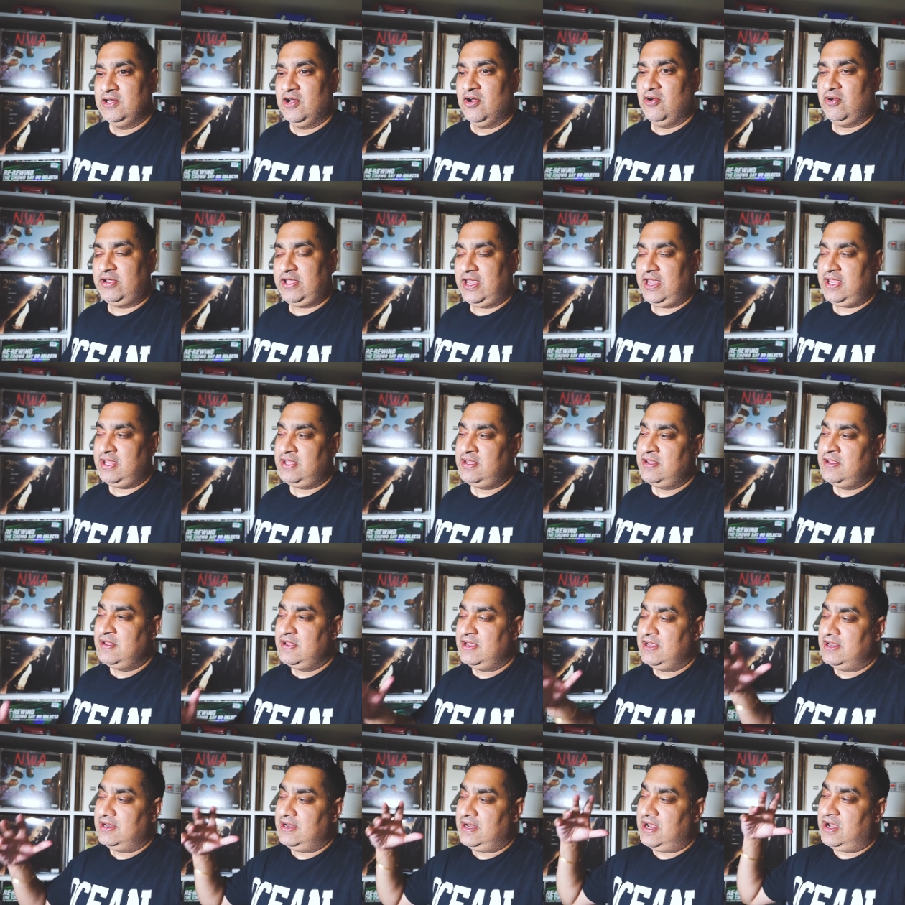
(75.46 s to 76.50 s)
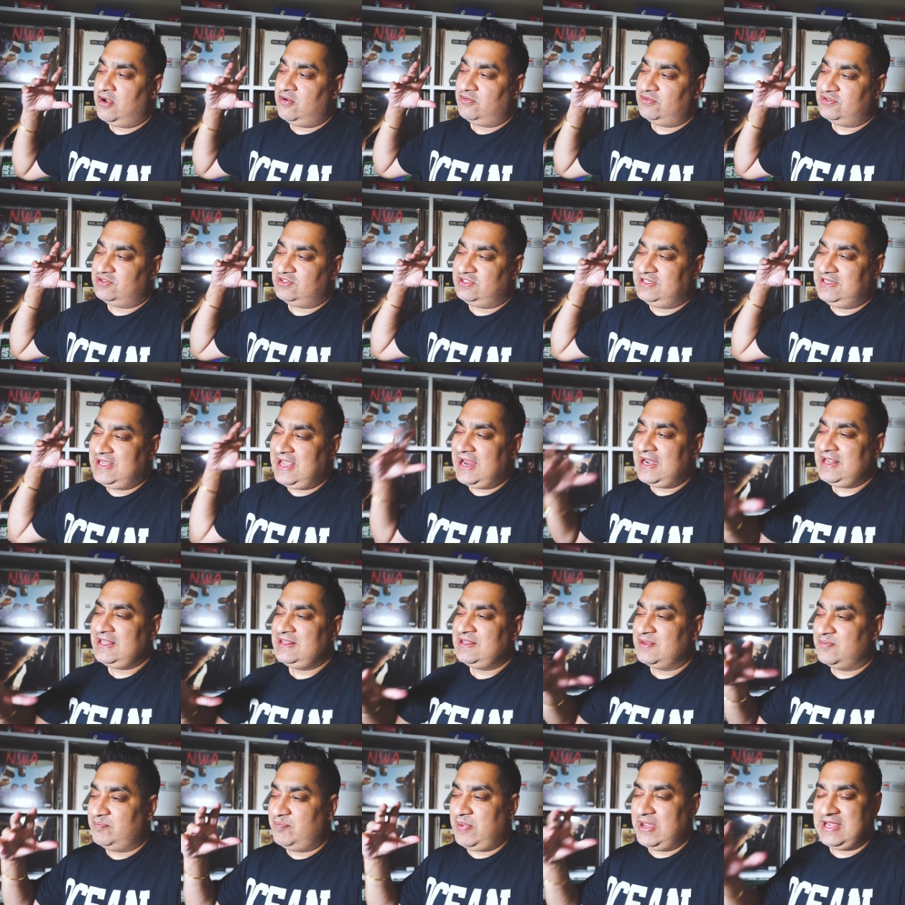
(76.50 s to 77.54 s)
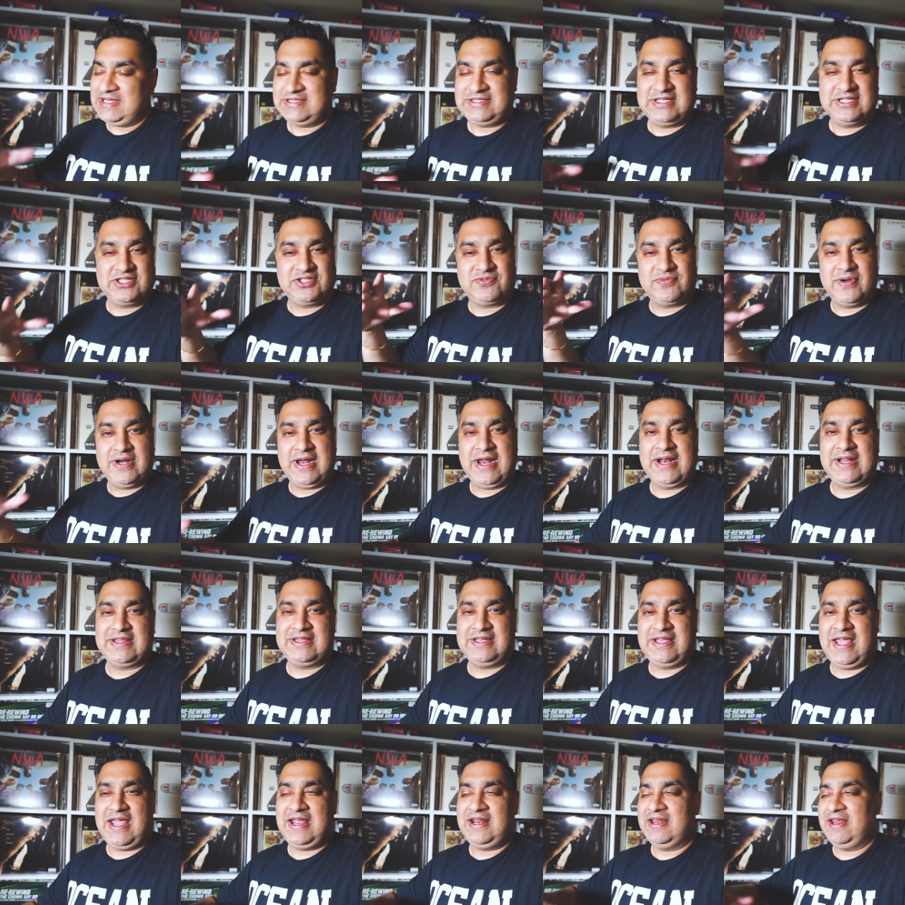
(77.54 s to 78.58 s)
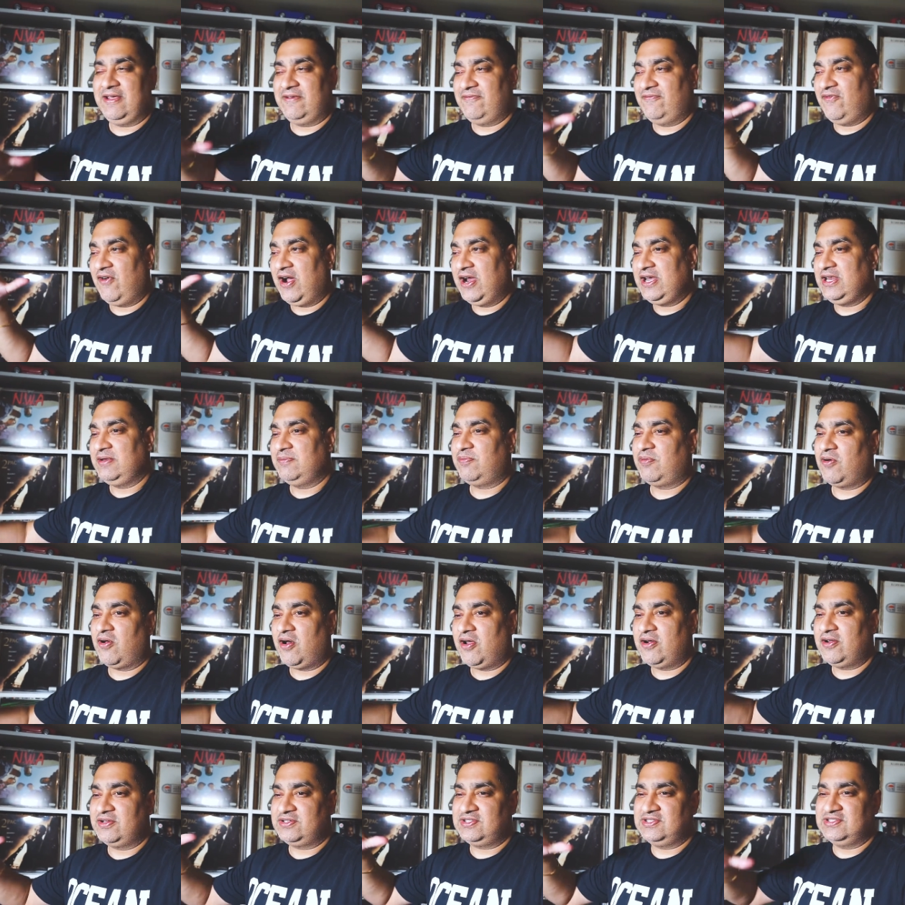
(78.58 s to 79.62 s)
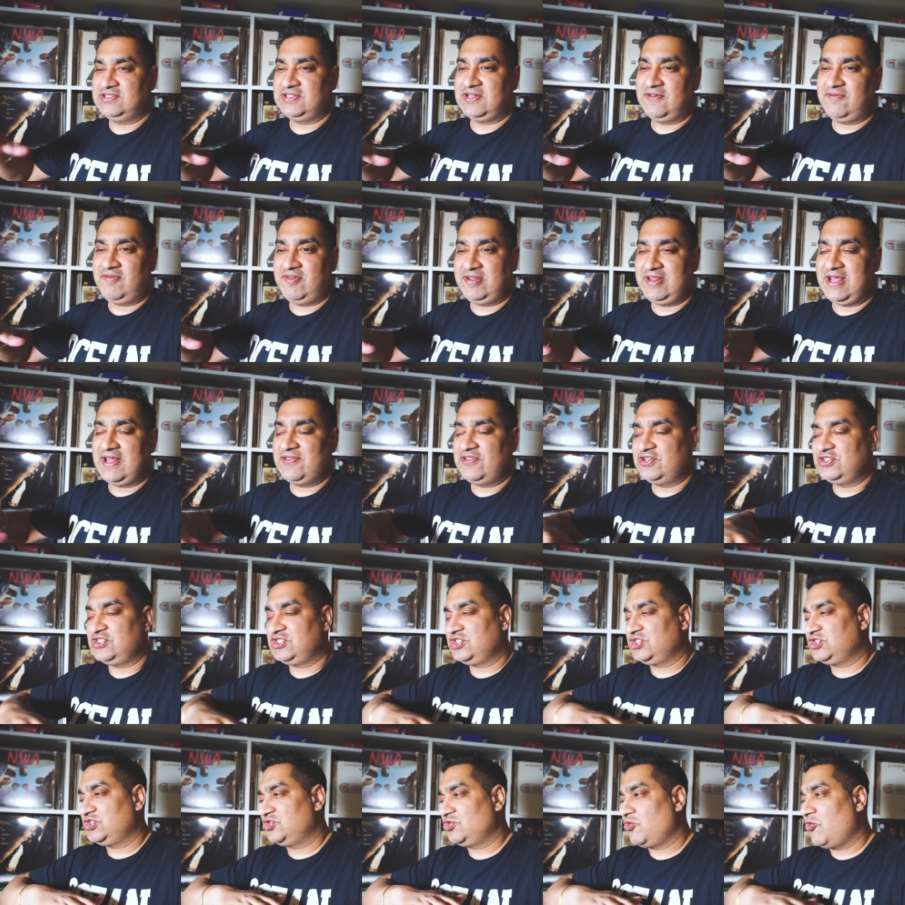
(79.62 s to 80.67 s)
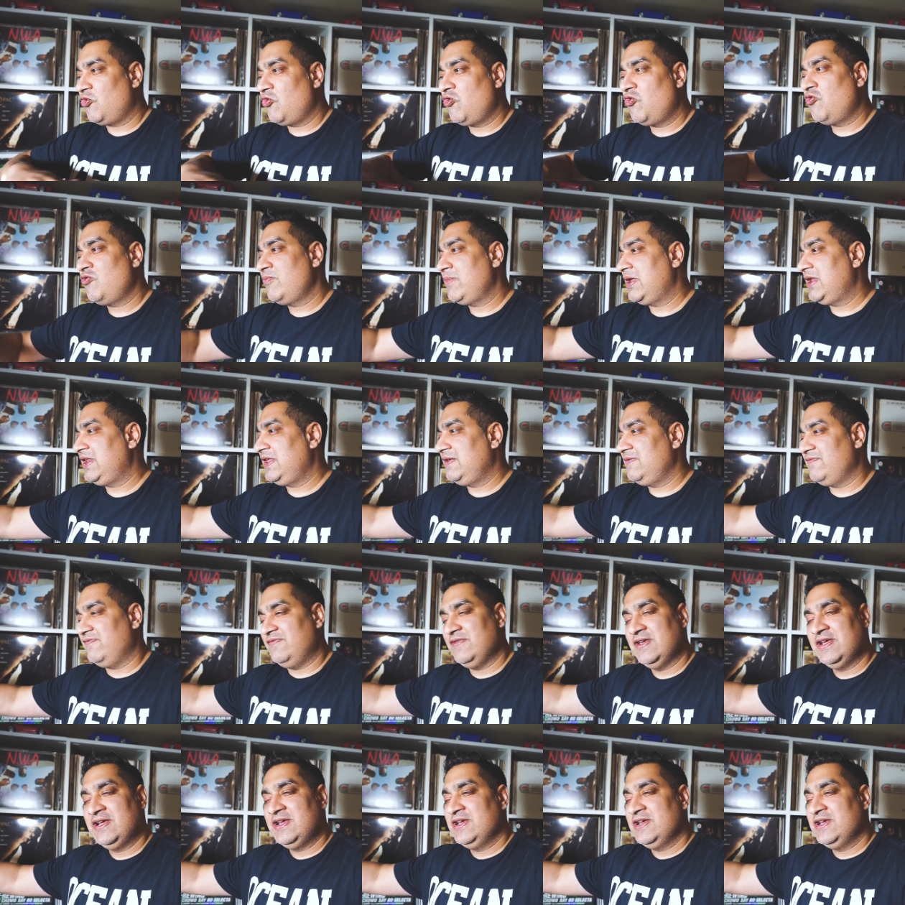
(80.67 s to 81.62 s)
Okay. Now, getting the basics right out of the gate, like finding products and stuff like that, there's so many